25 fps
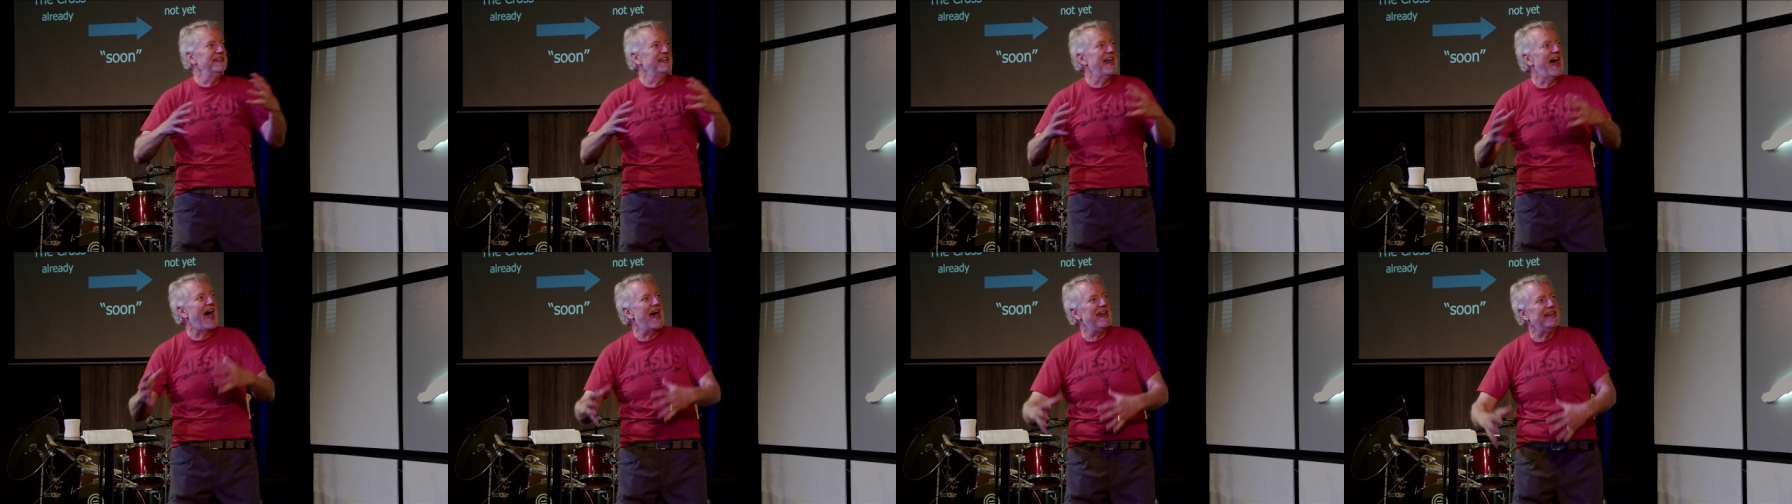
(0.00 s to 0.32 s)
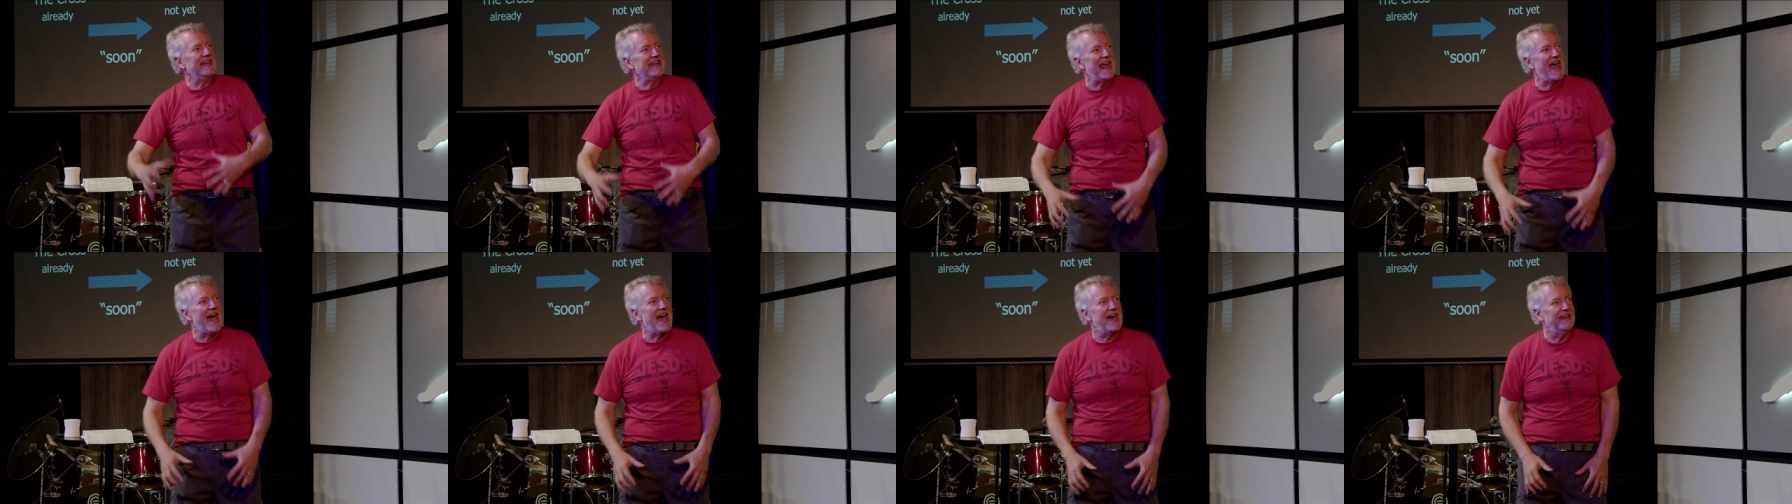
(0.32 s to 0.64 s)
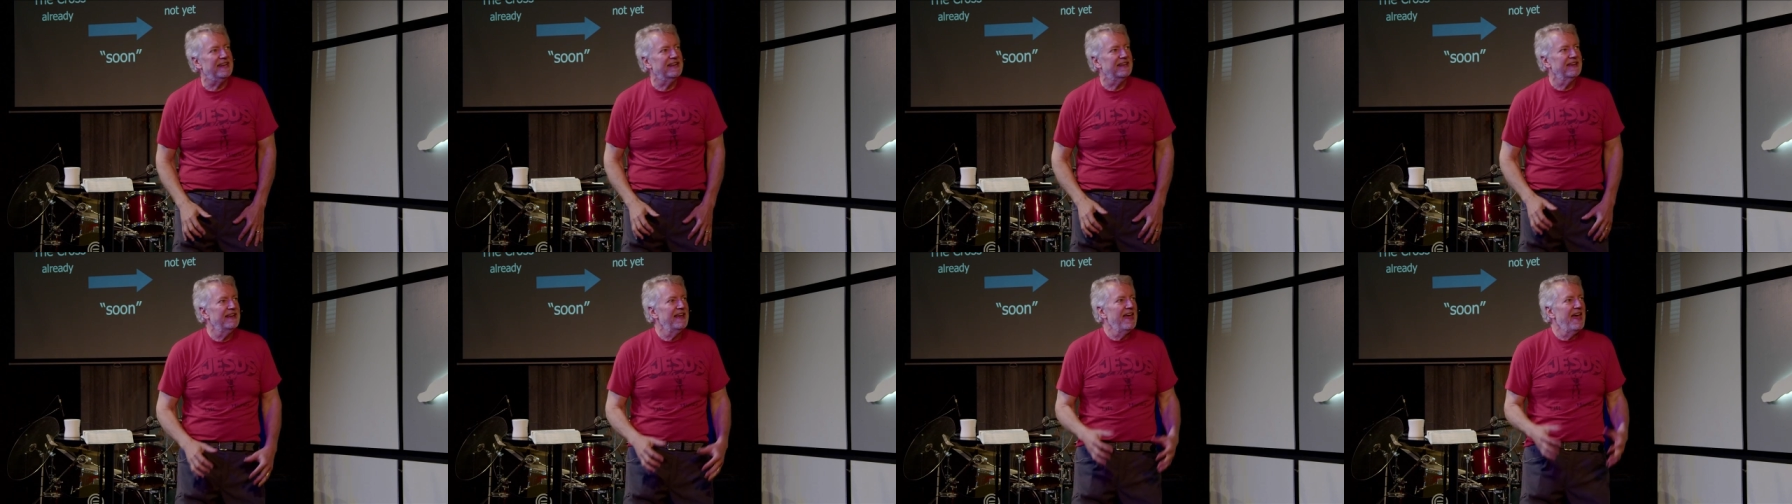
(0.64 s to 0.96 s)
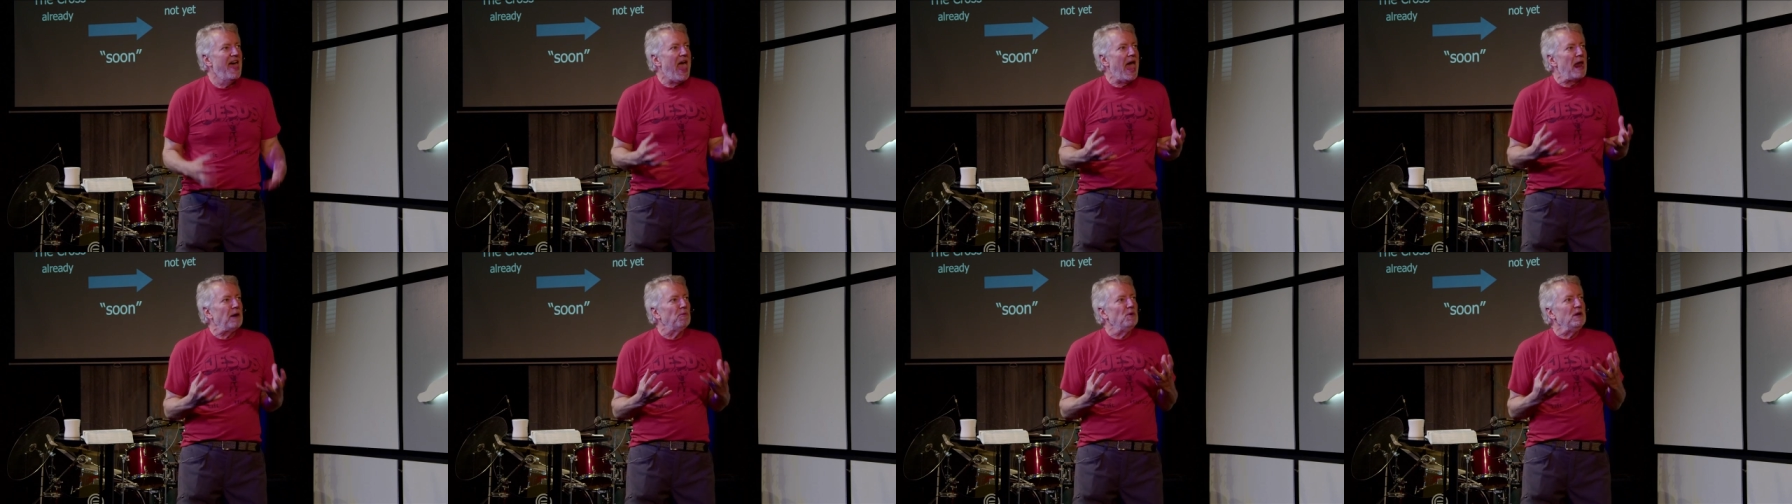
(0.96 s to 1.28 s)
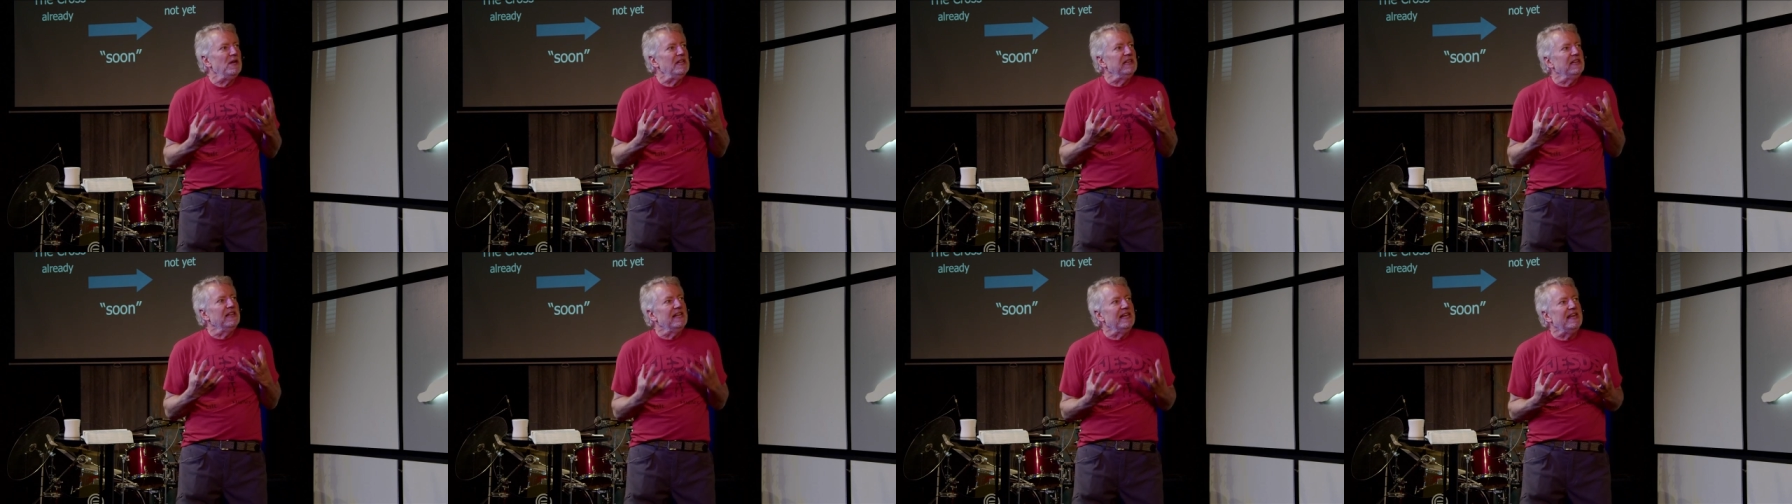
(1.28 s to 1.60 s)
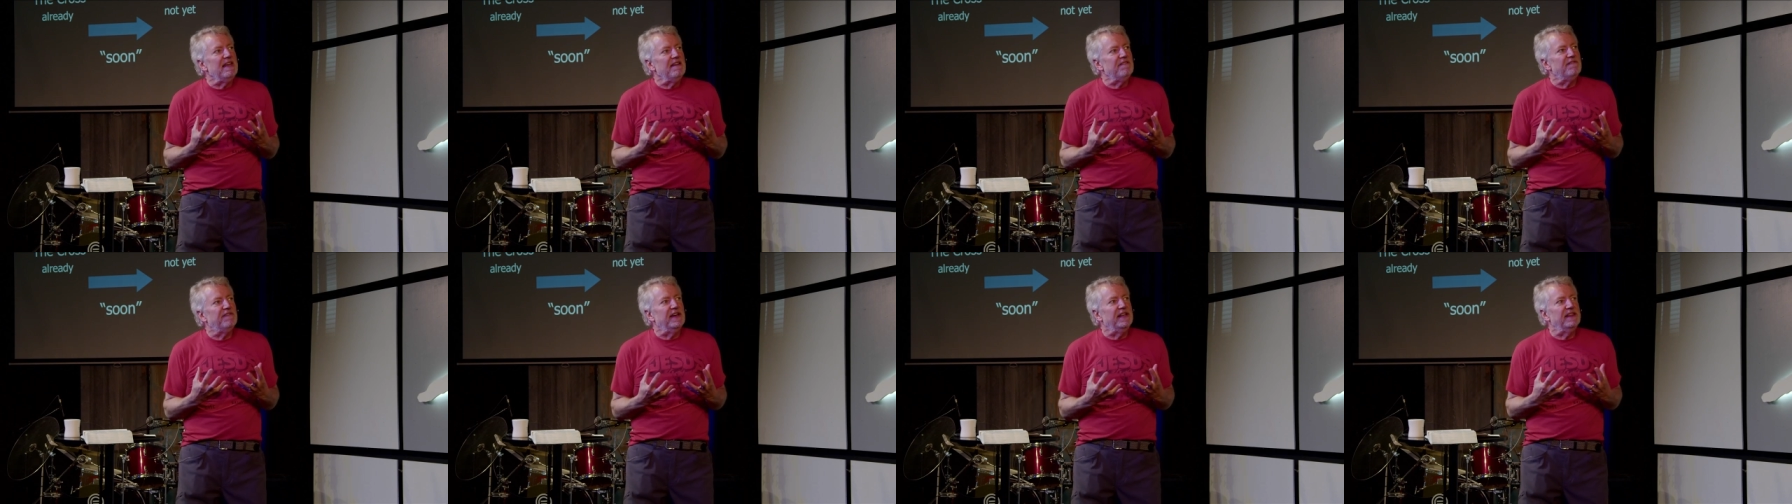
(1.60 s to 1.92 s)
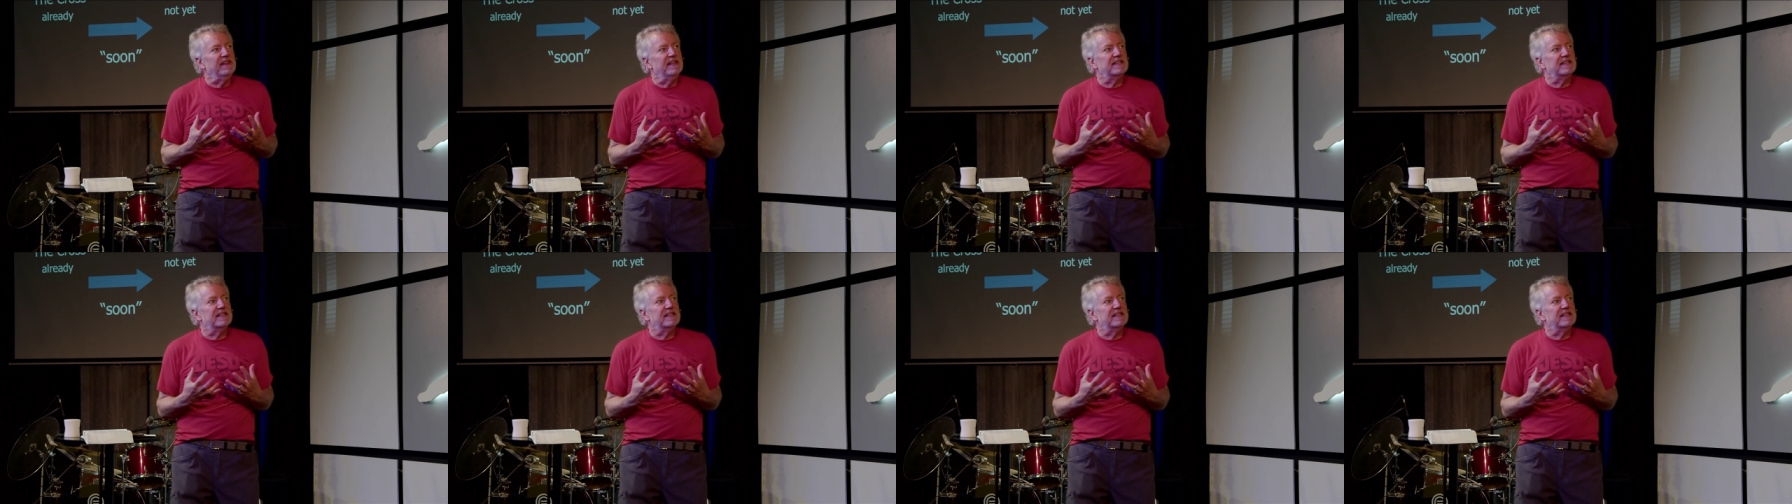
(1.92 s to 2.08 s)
not yet. And we live in